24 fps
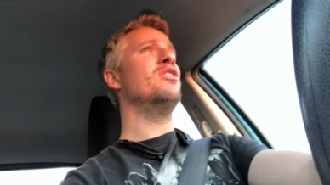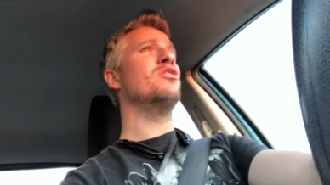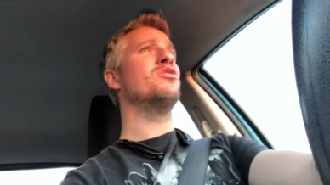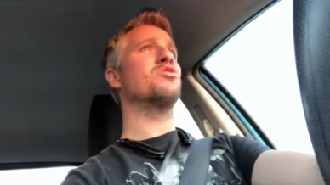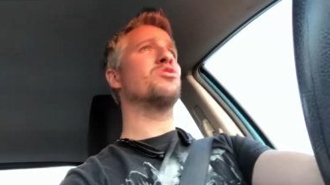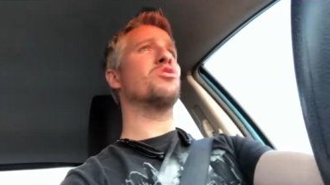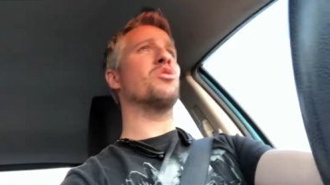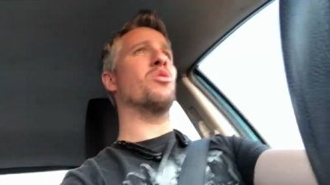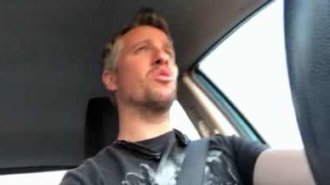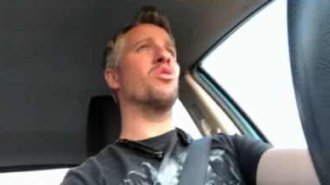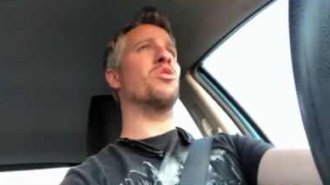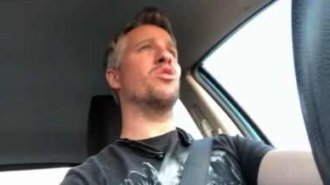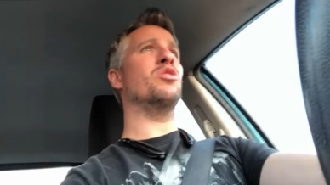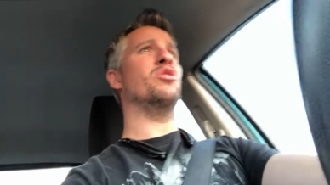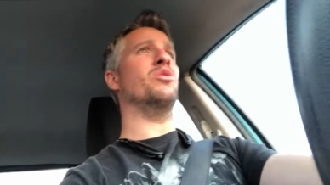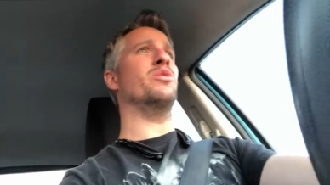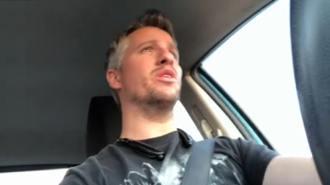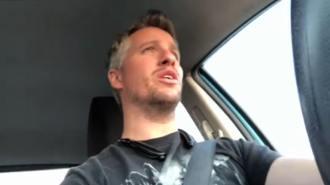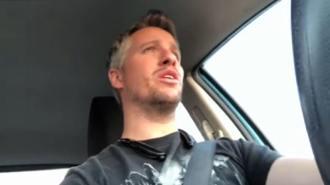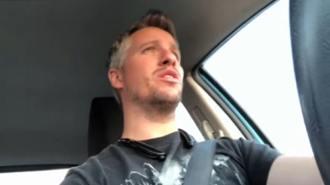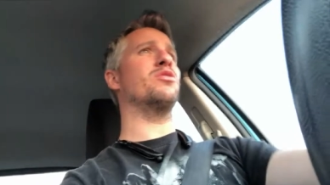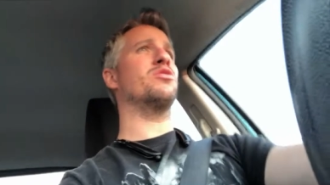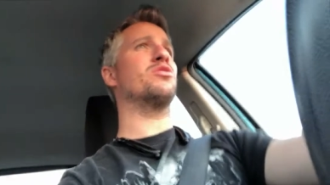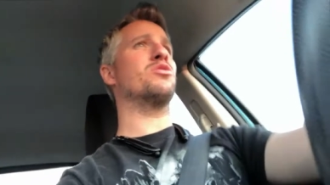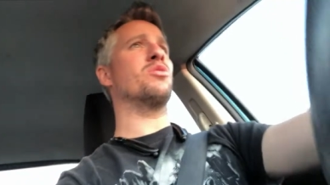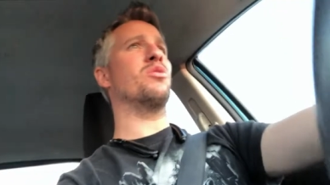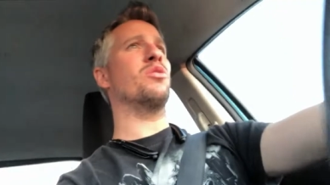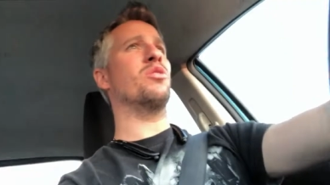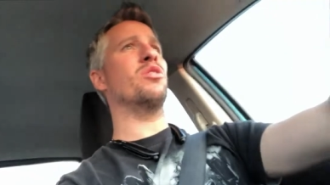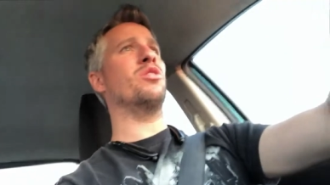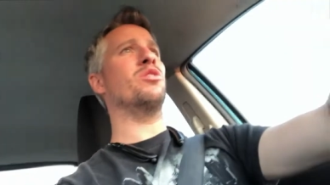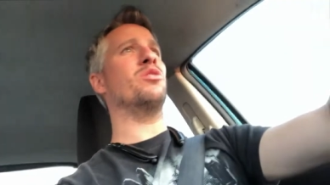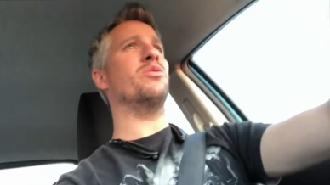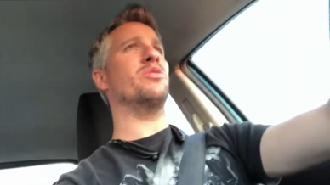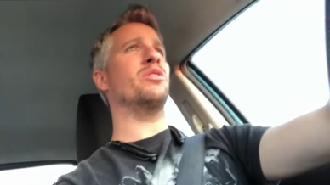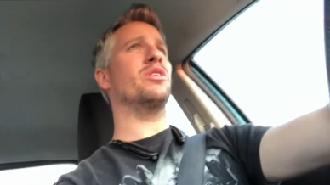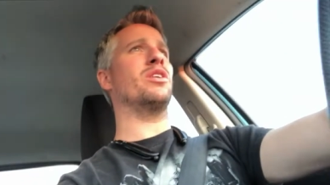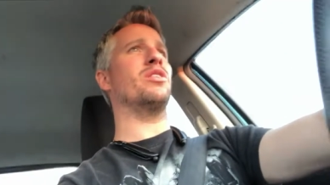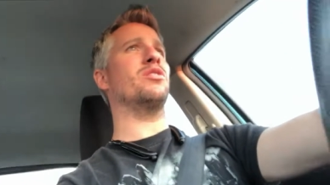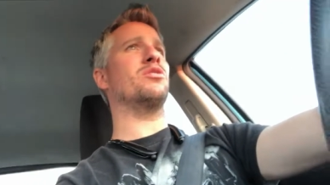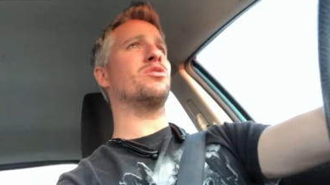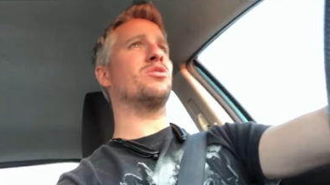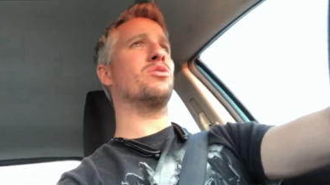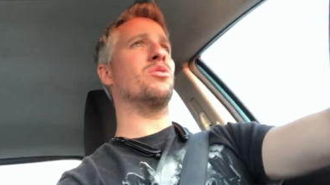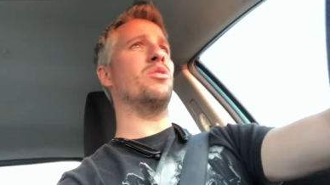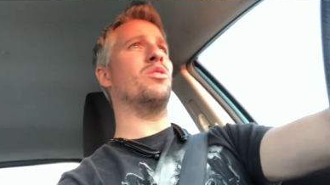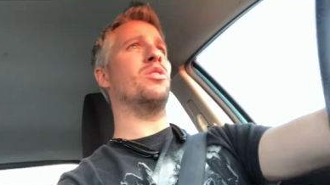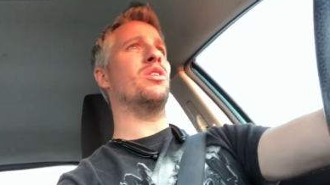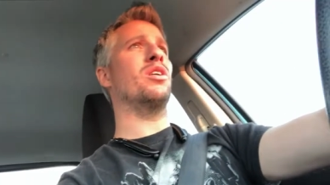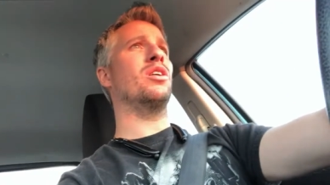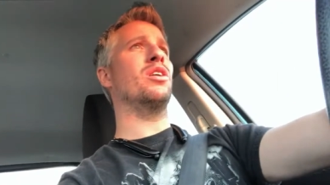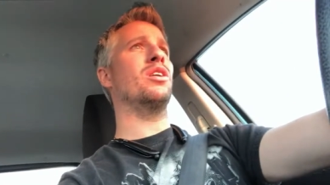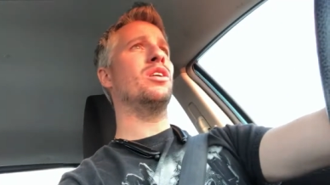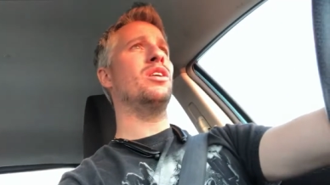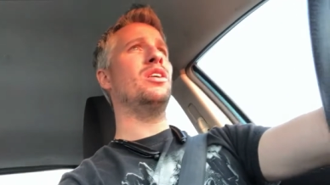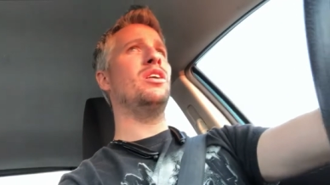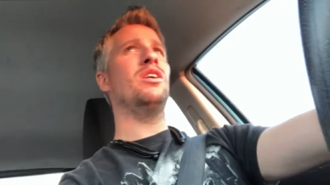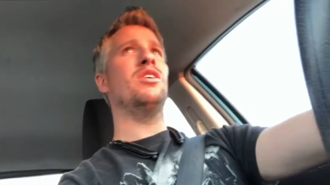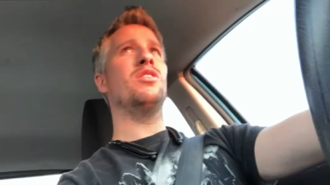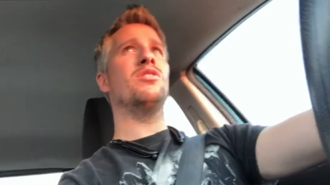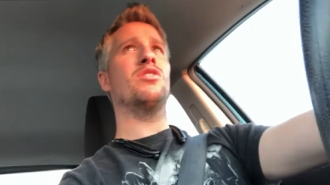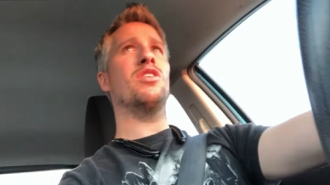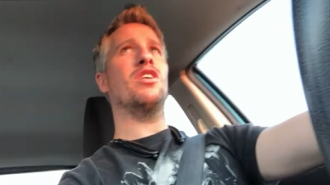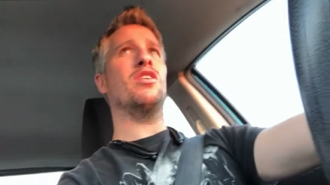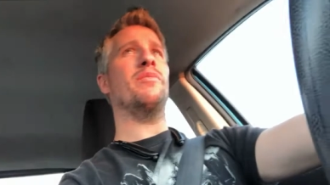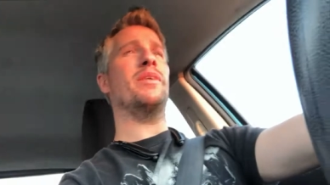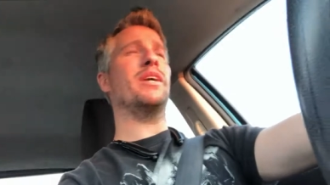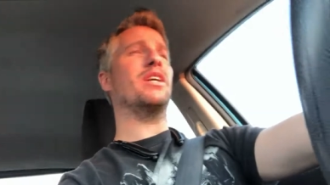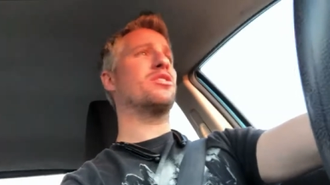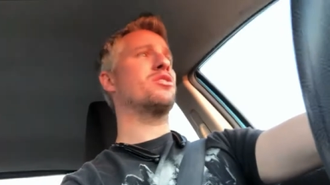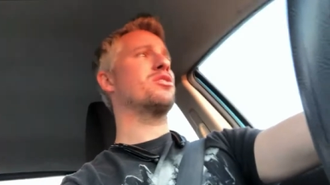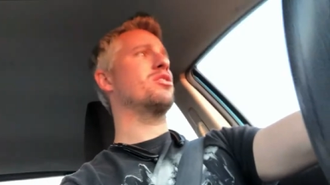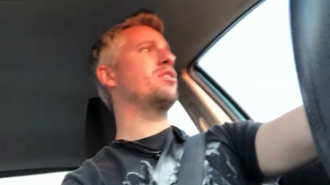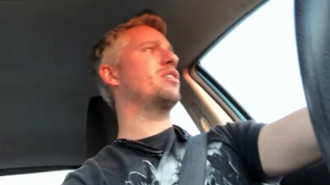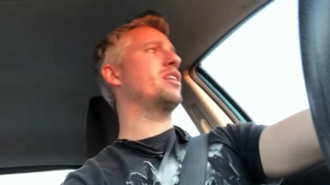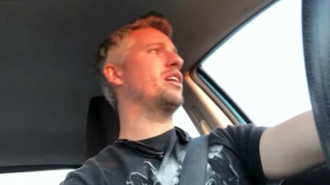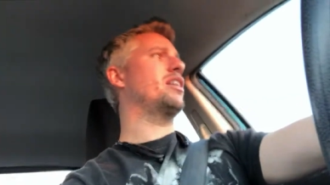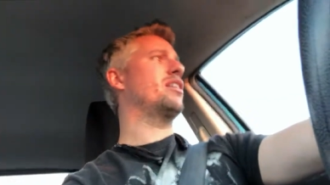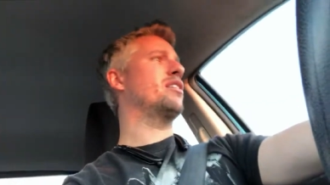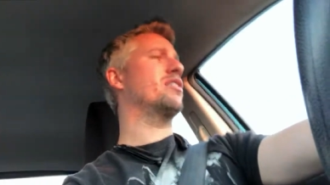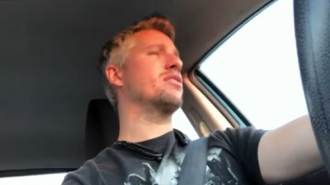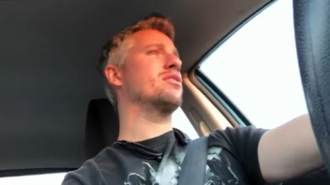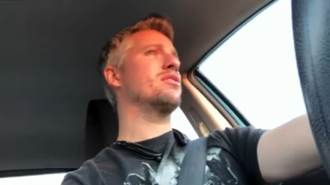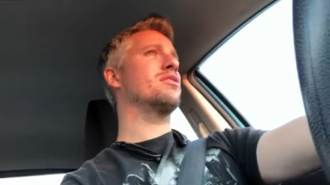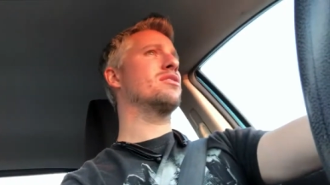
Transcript: store to another store to another store, trying to make sure that